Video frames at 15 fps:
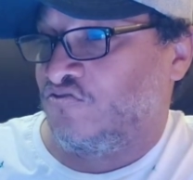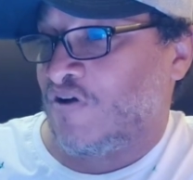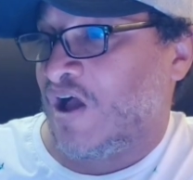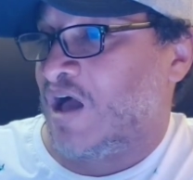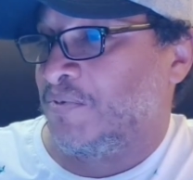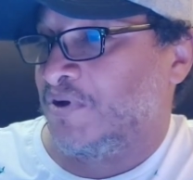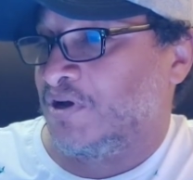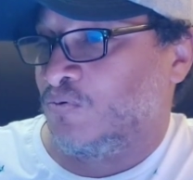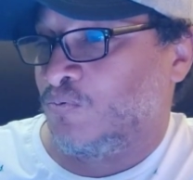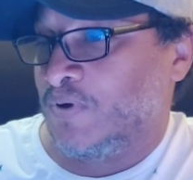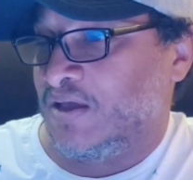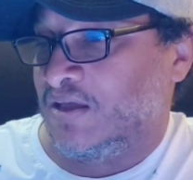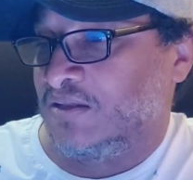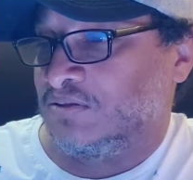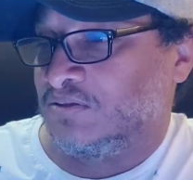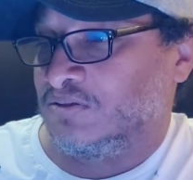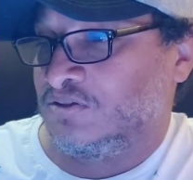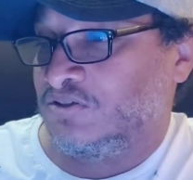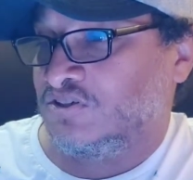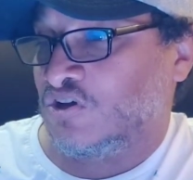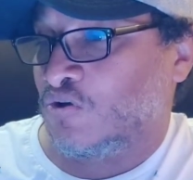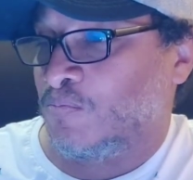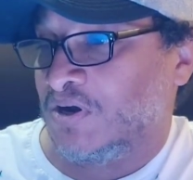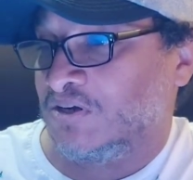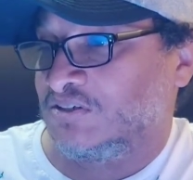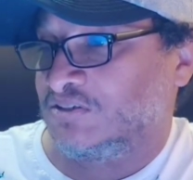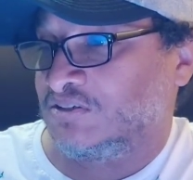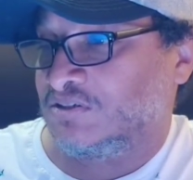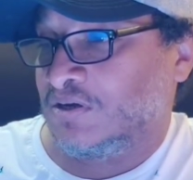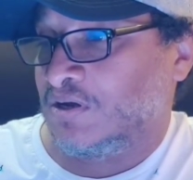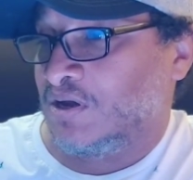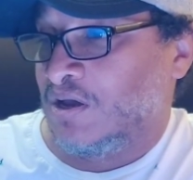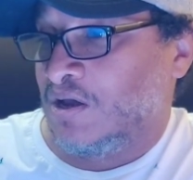drama when so much